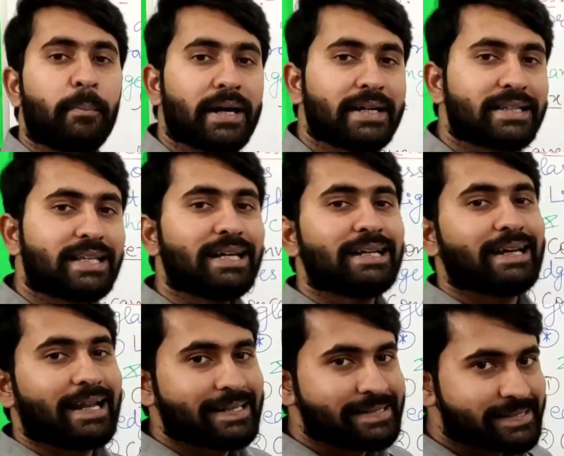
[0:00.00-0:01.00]
But the
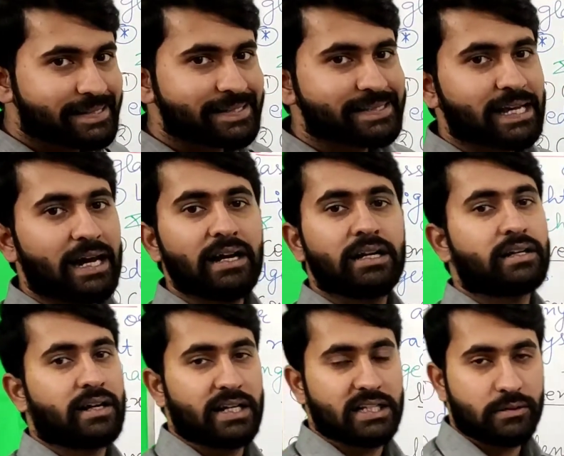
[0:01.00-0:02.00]
lenses are
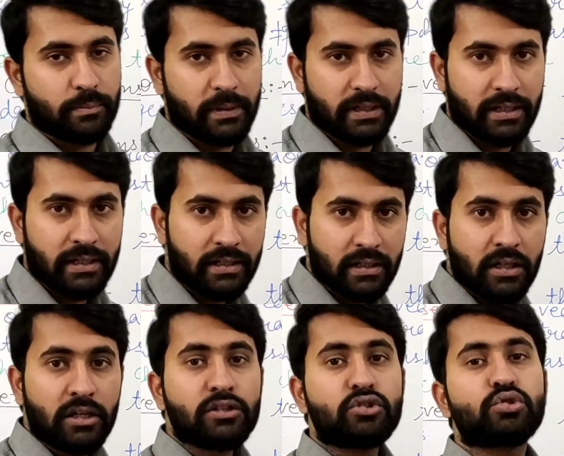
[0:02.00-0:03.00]
transparent,
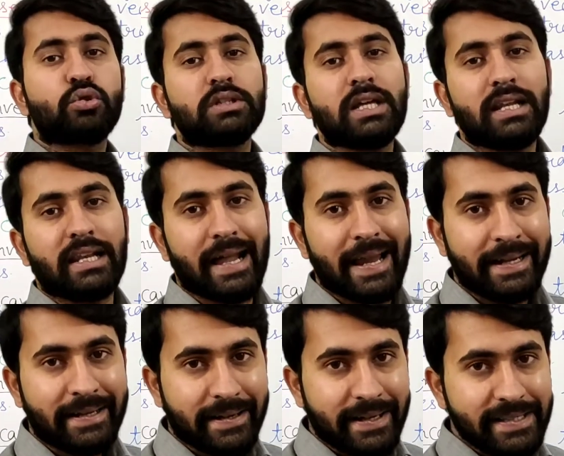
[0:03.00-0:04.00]
so the
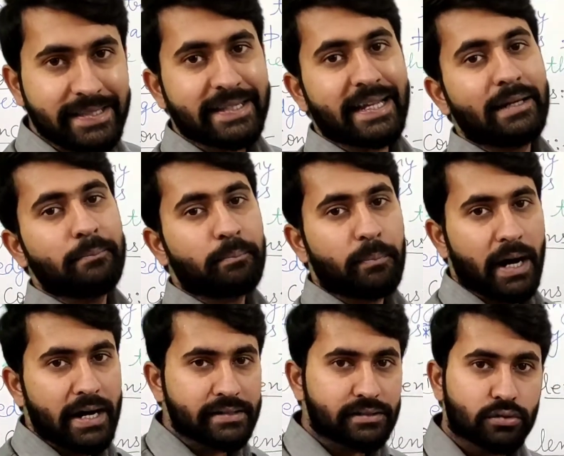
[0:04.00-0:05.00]
light rays can
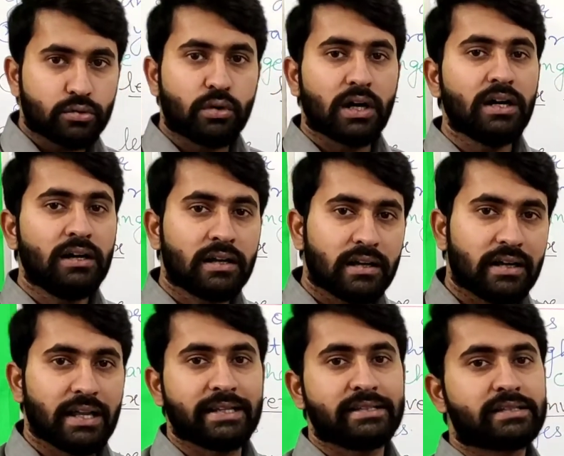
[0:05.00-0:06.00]
pass through a
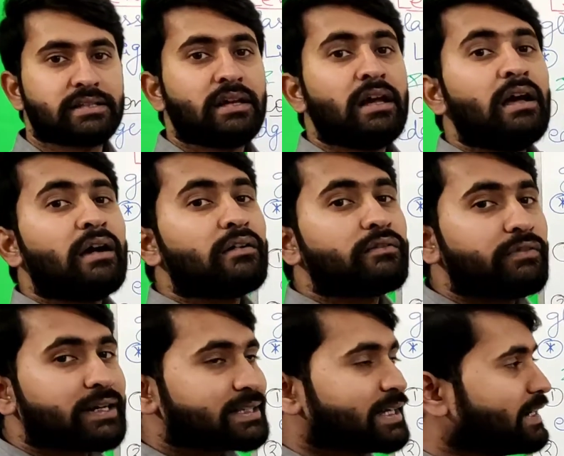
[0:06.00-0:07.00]
lens.
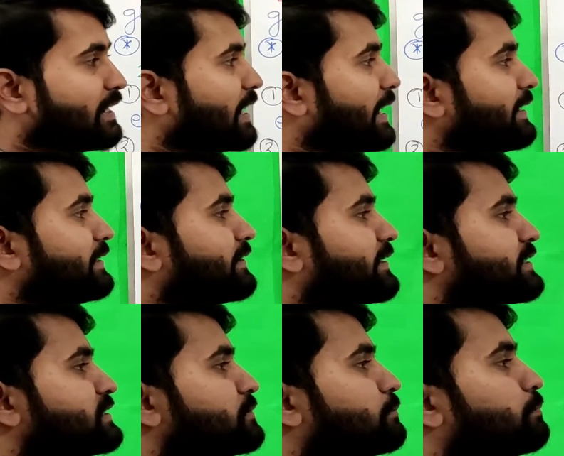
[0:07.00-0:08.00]
When the light
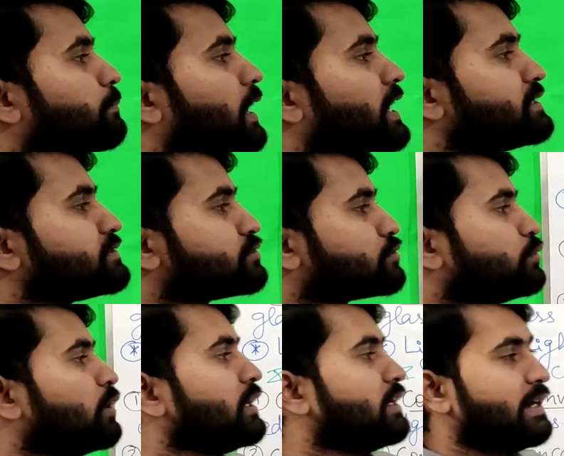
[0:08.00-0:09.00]
rays pass
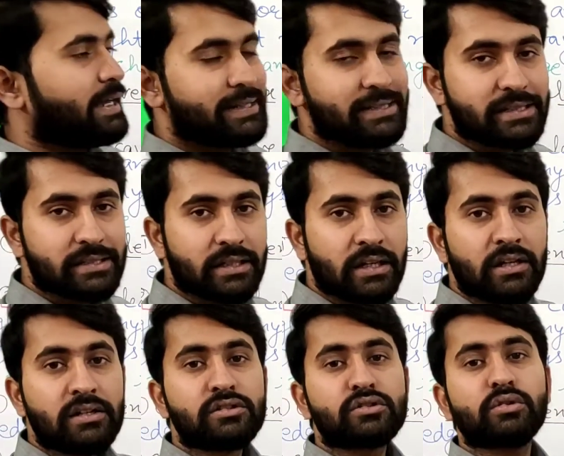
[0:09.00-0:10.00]
through a lens,
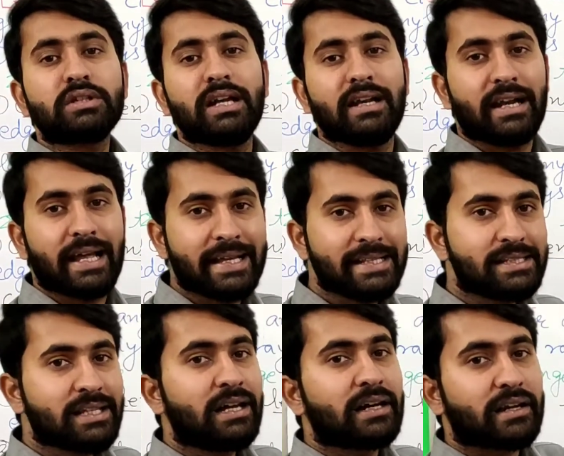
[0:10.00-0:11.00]
so the lens
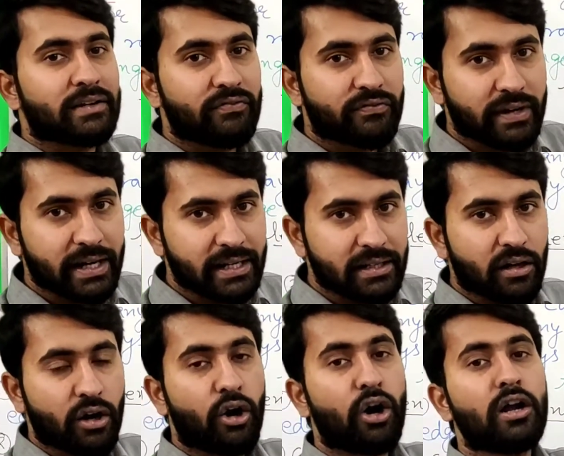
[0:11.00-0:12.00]
refract
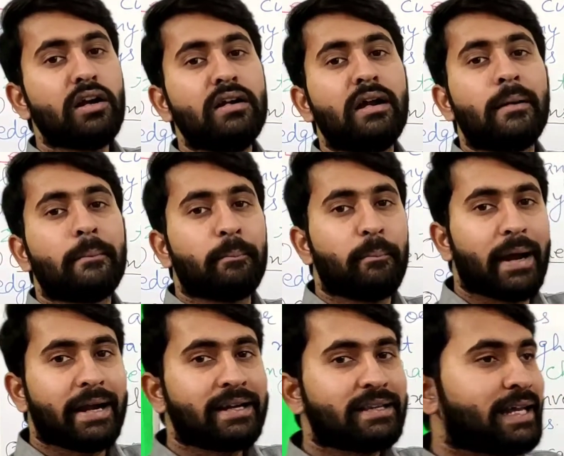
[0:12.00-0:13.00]
or
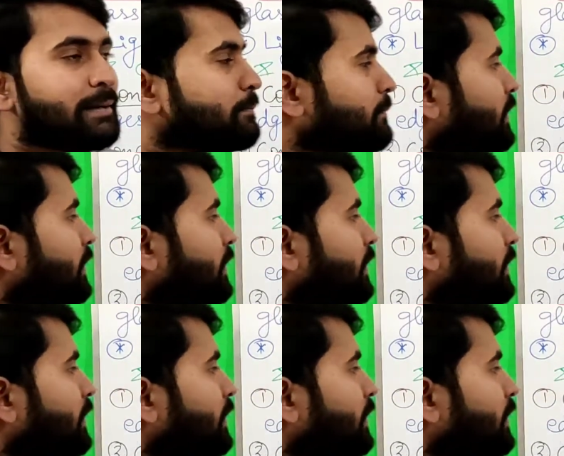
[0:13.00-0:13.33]
bend them